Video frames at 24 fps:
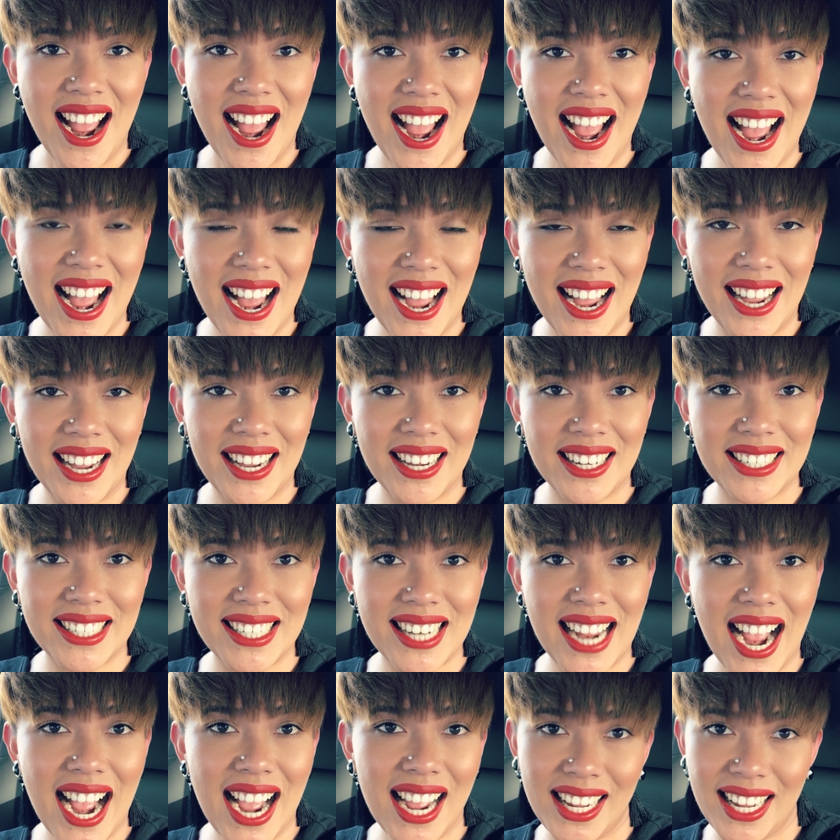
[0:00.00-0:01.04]
and
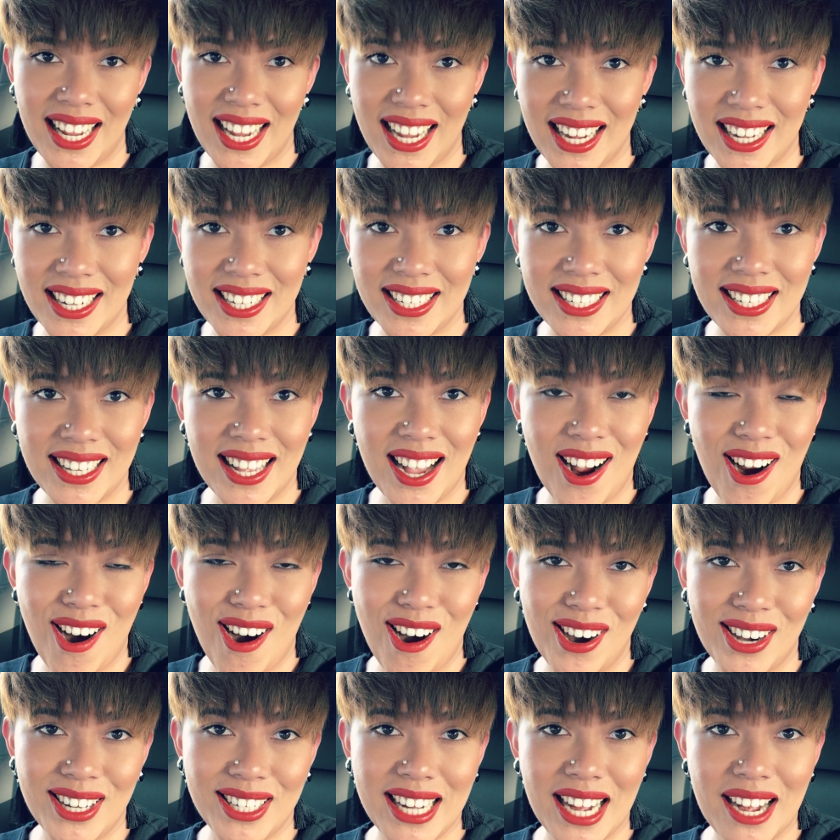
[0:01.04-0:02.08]
I ate
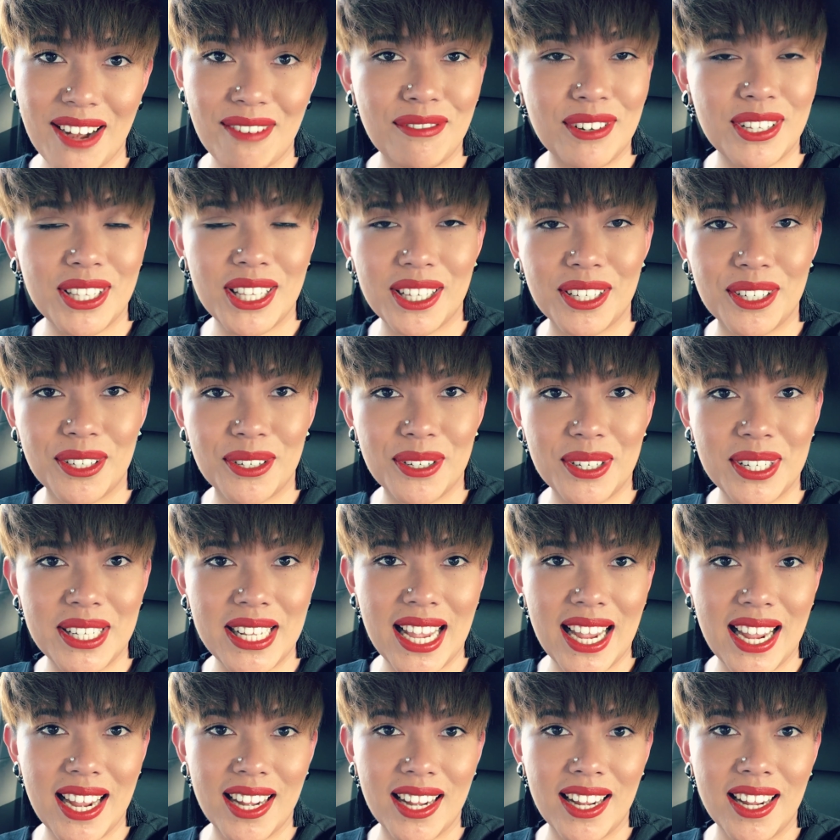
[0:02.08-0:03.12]
heart every single
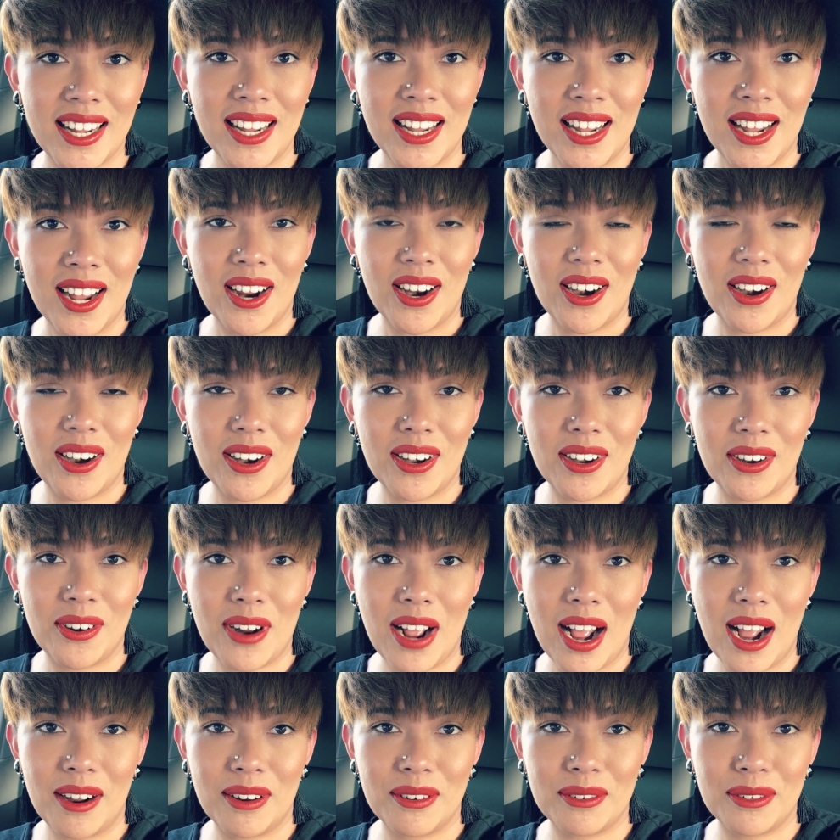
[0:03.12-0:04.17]
day
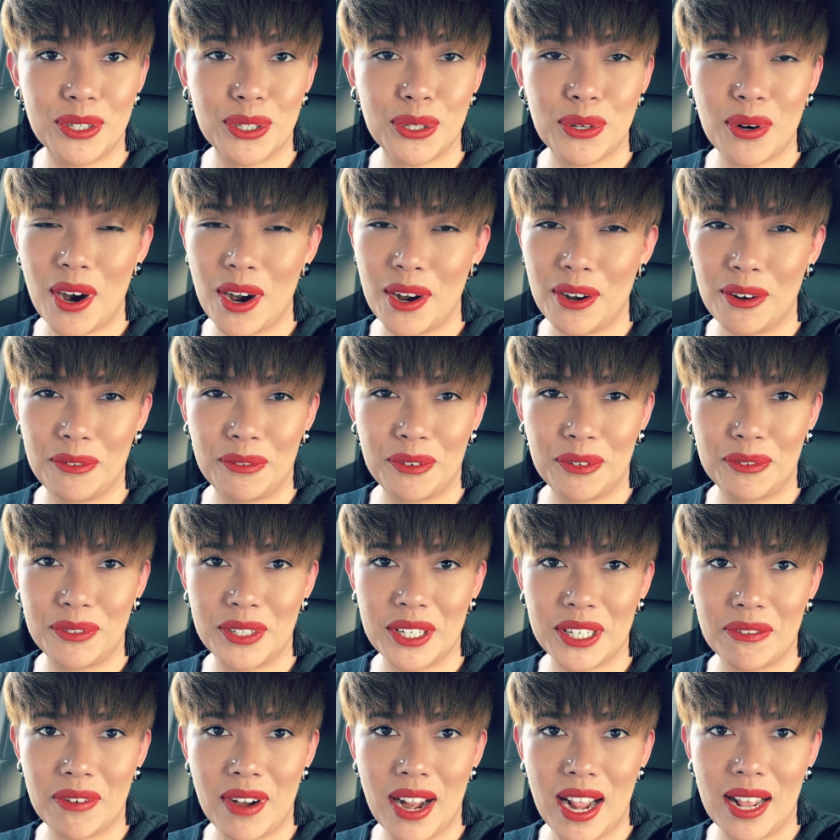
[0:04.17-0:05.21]
around
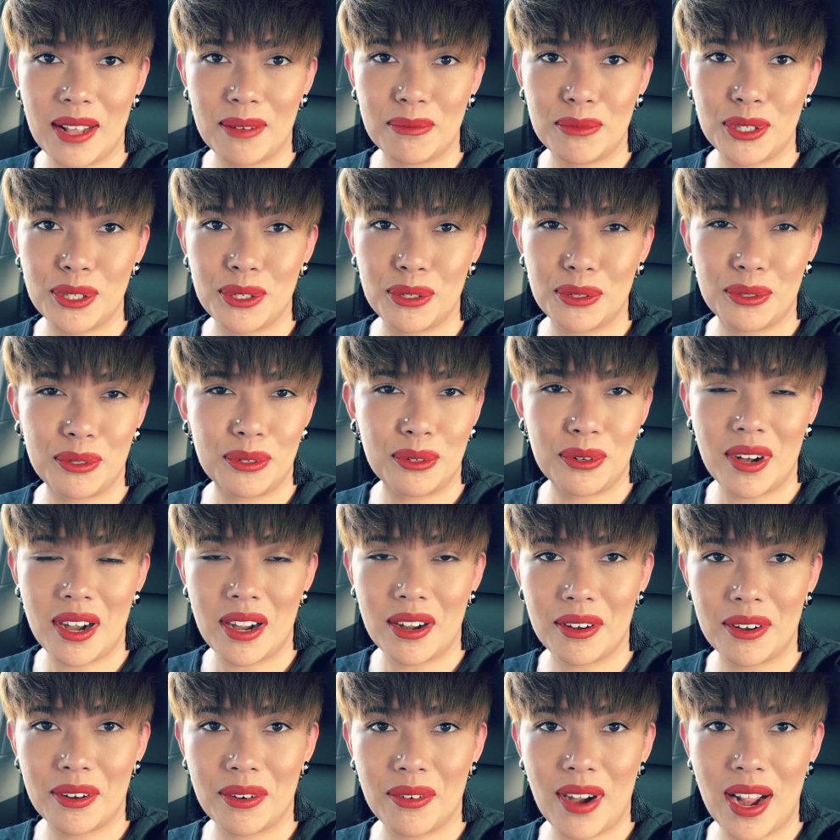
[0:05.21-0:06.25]
250 grams to
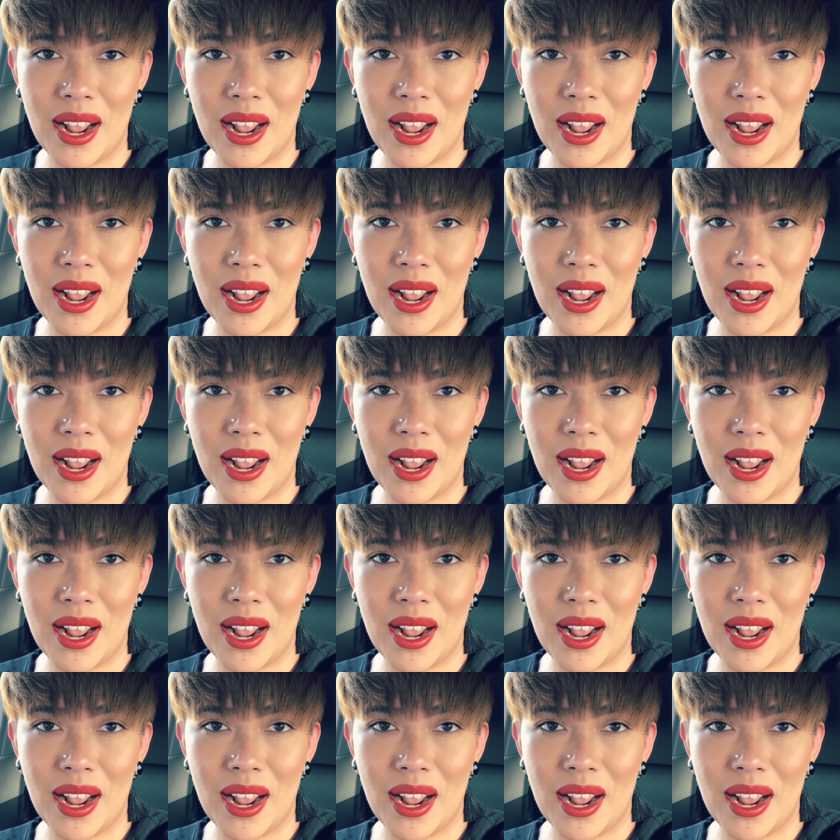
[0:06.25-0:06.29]
300